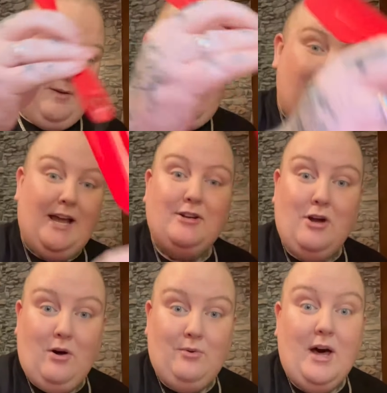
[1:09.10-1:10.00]
But I
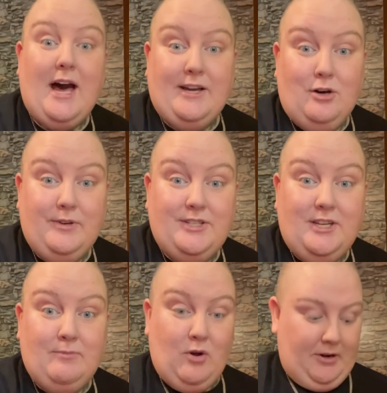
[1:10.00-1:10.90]
know, I always
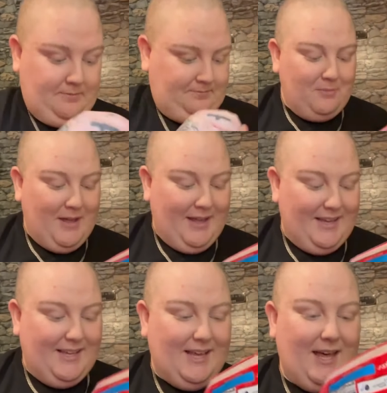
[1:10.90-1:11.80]
need more. Oh
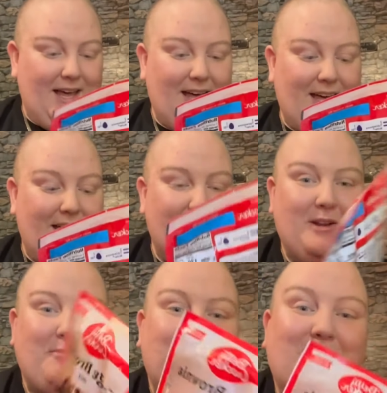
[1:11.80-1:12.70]
my
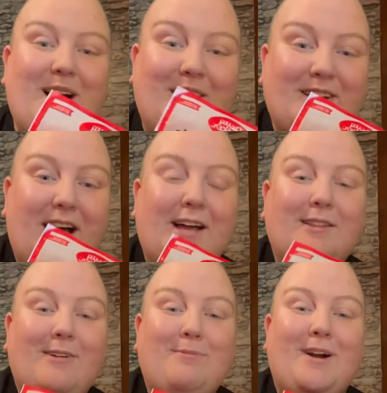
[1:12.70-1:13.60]
God, brownie, I
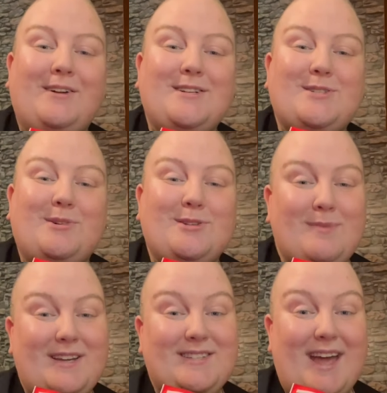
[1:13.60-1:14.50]
love brownies, so does
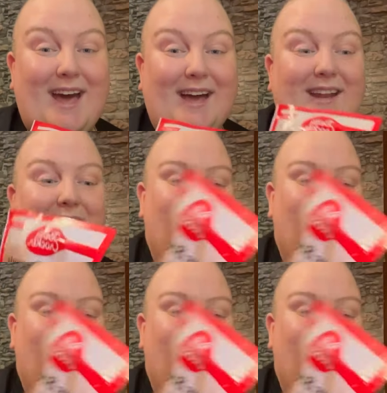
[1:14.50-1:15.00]
my dad.